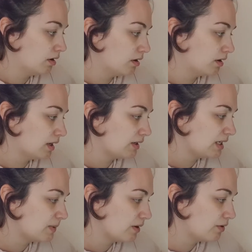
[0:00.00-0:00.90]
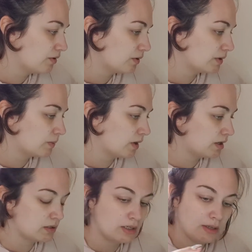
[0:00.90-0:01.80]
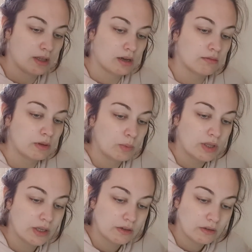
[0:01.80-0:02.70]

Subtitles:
How do you spell thoughts? Why doesn't it look like a real word?